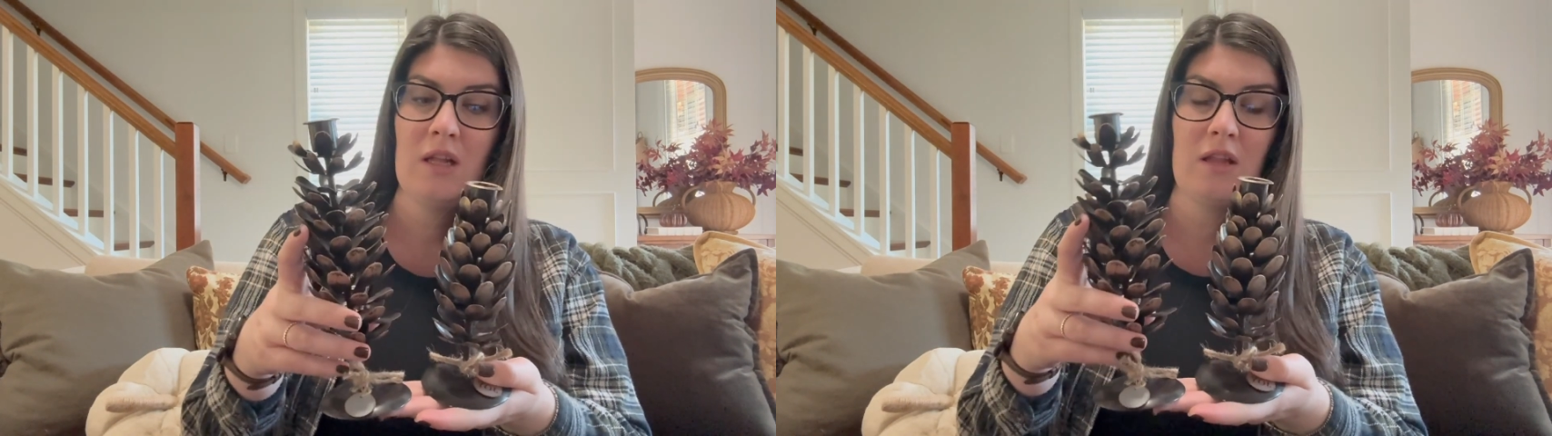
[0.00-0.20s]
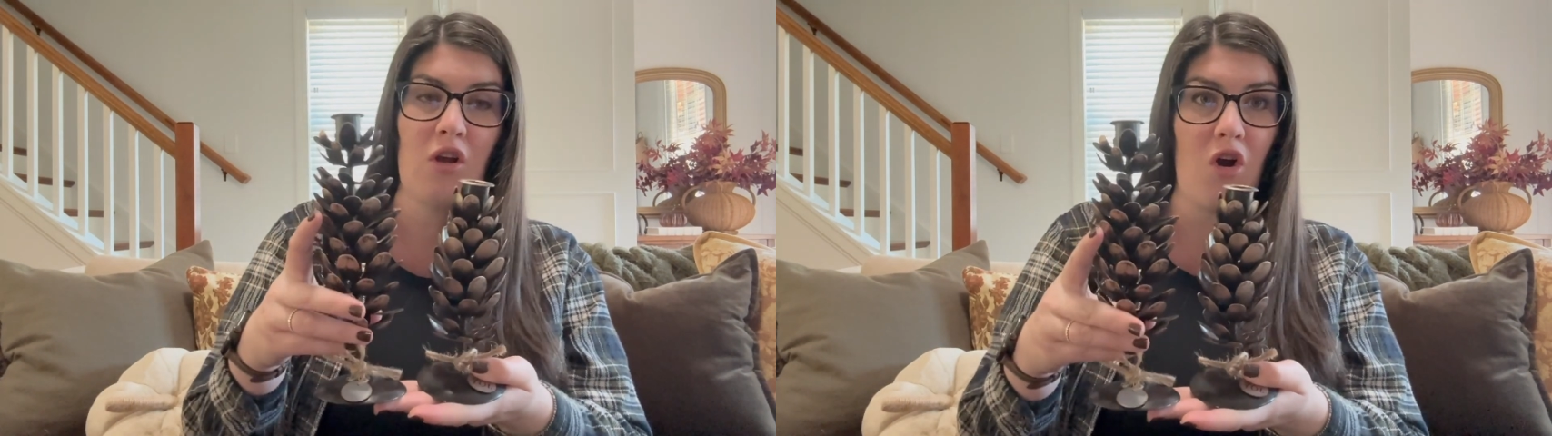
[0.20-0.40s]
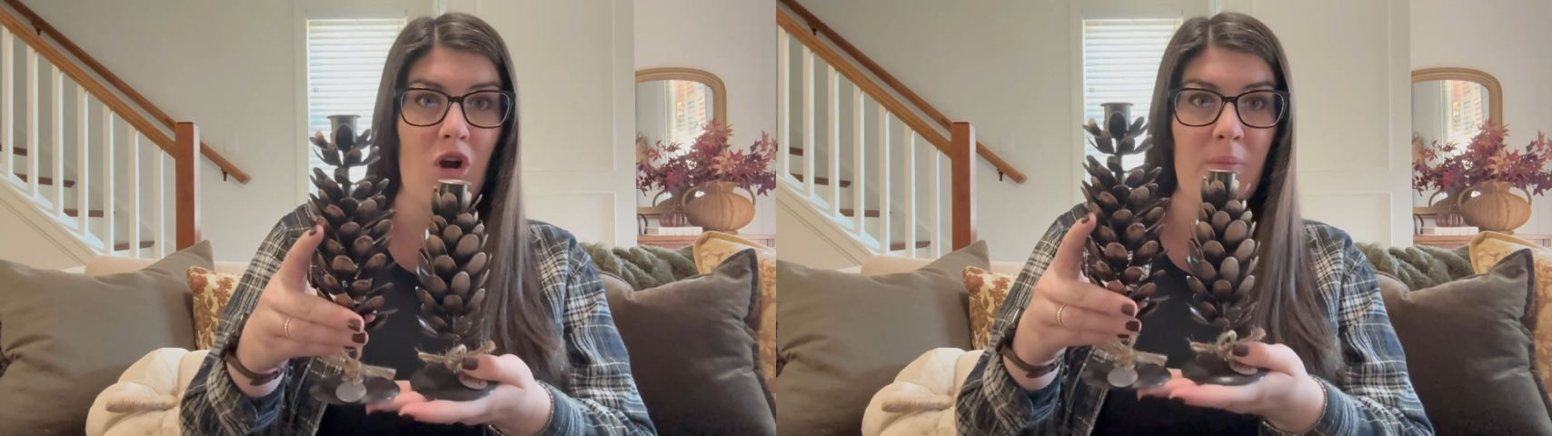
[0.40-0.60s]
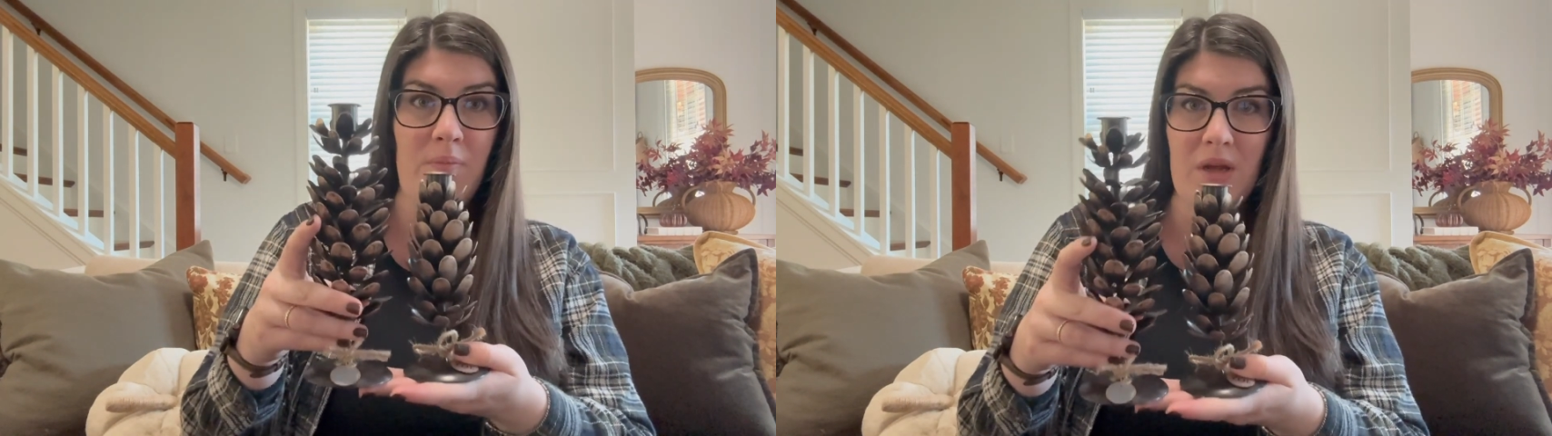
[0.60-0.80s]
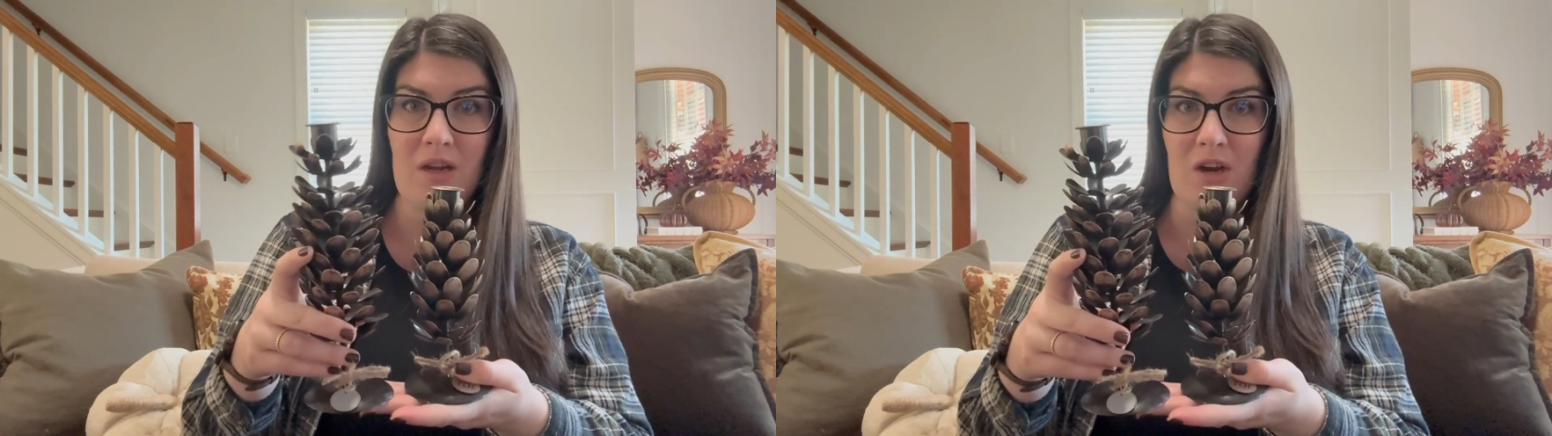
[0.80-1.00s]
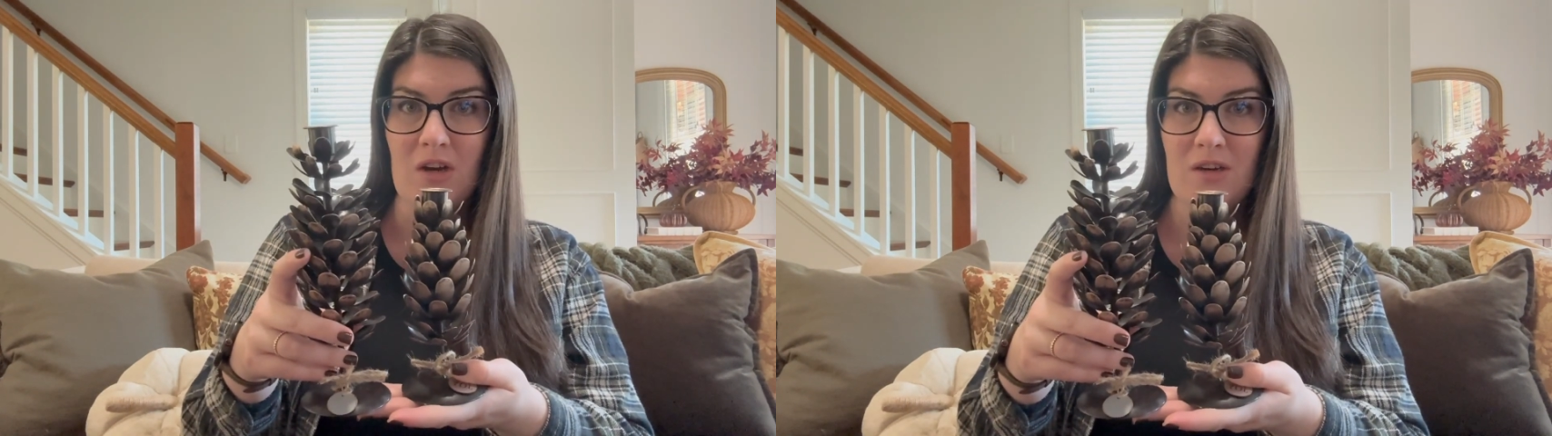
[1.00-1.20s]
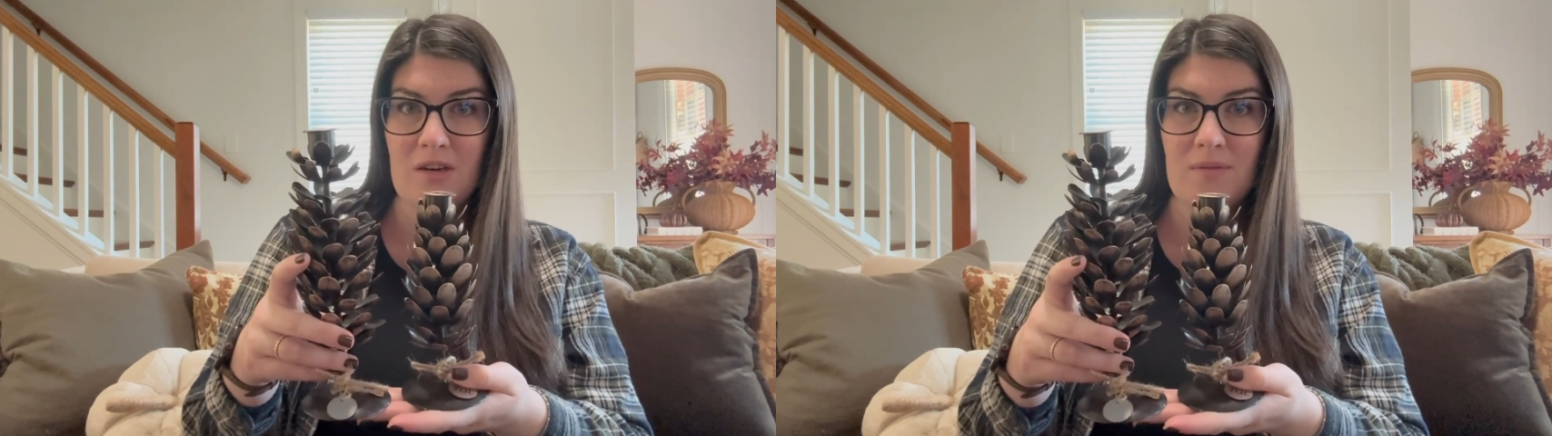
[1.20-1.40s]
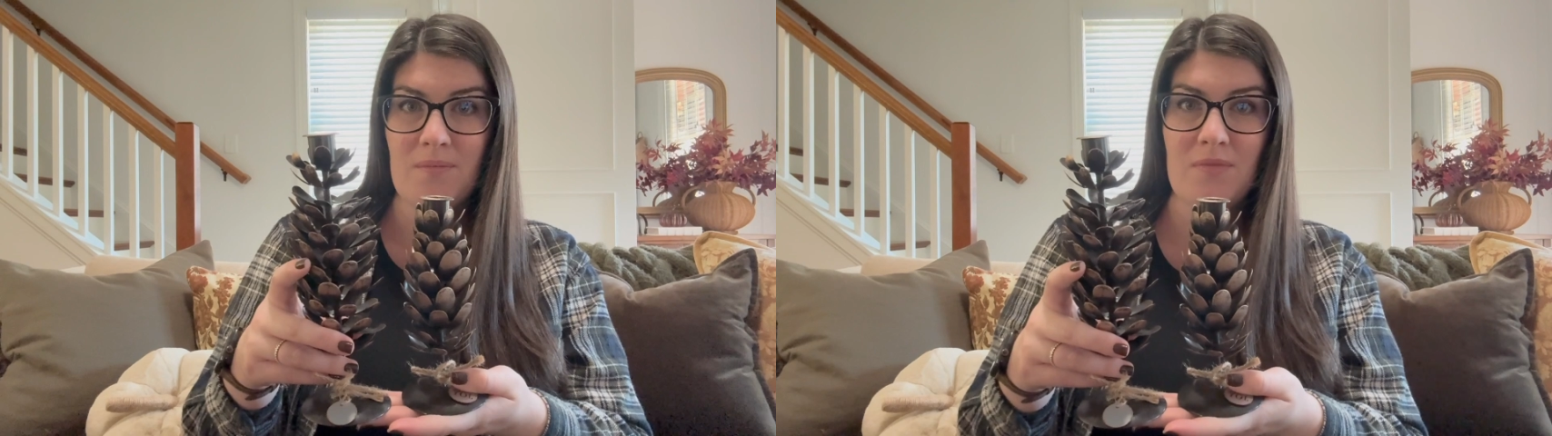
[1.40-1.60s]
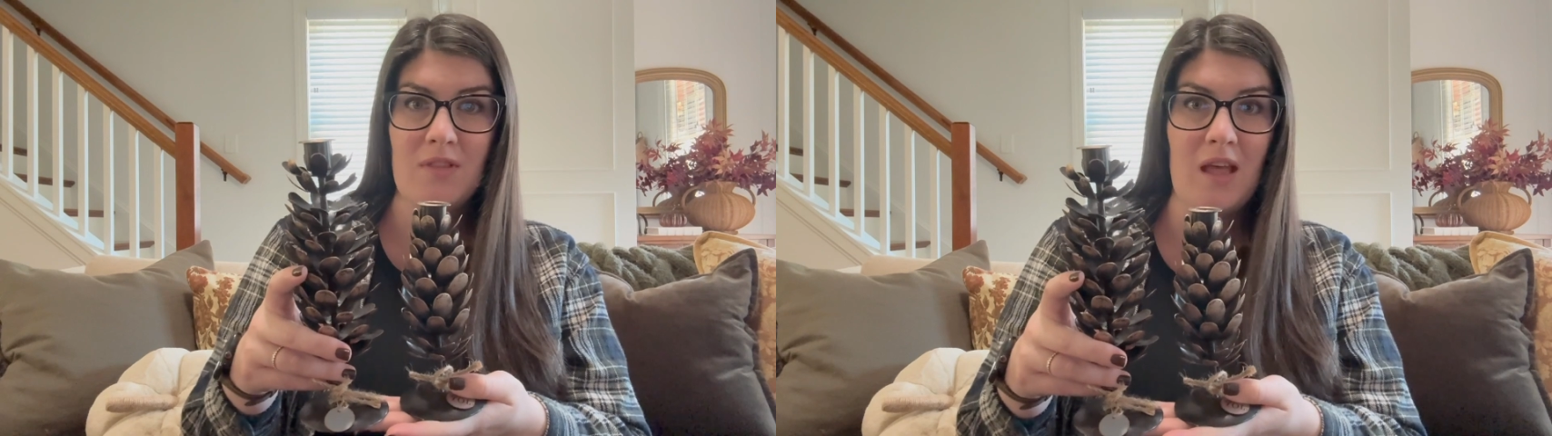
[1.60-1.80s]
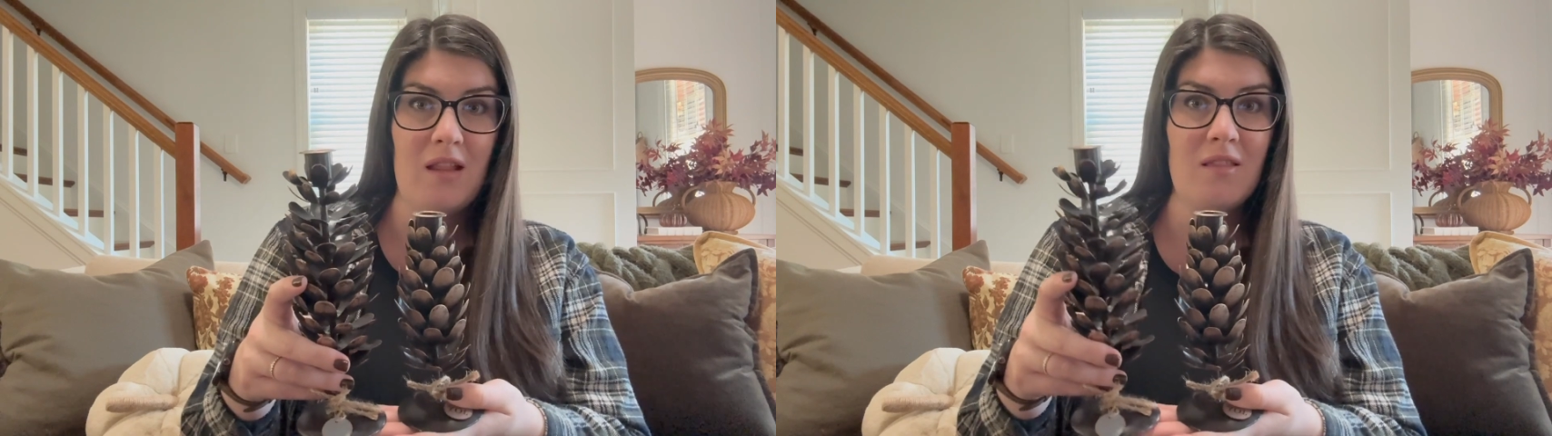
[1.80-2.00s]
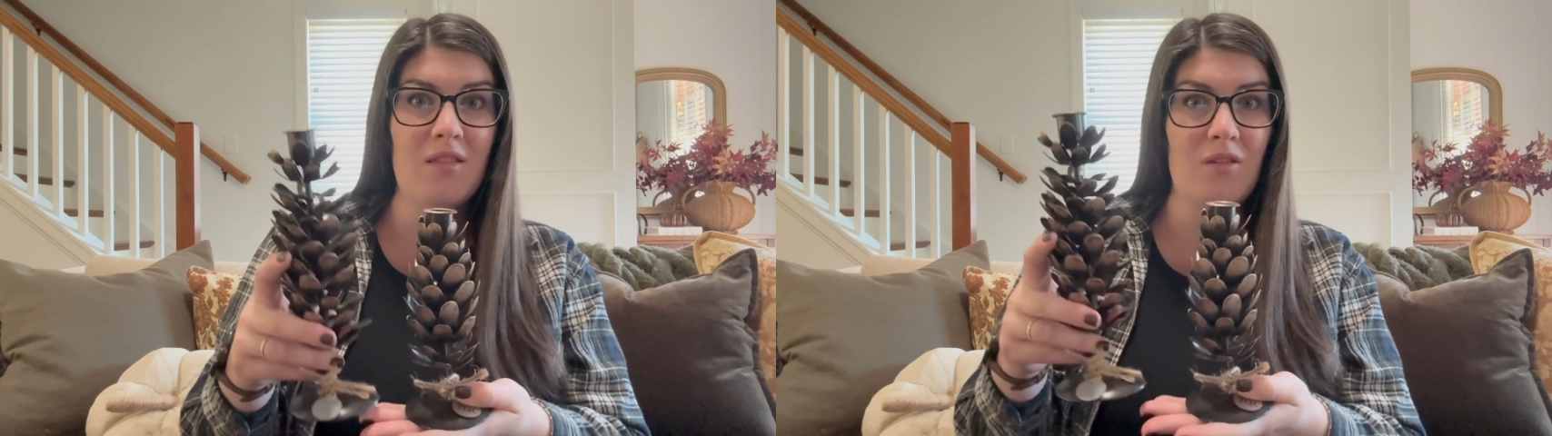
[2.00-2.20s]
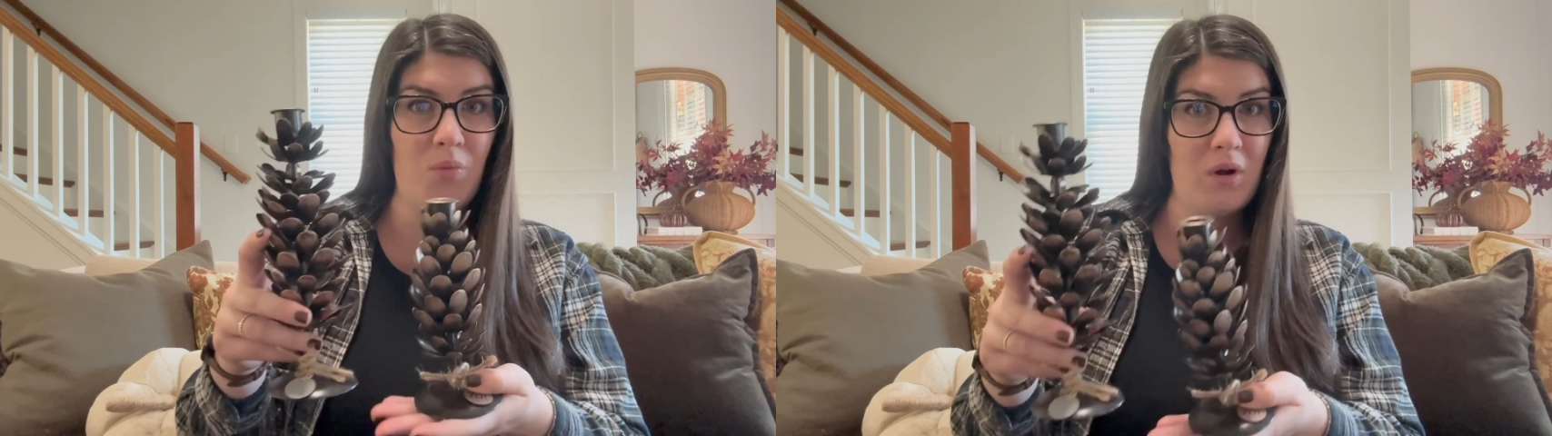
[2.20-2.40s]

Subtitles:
They are bigger than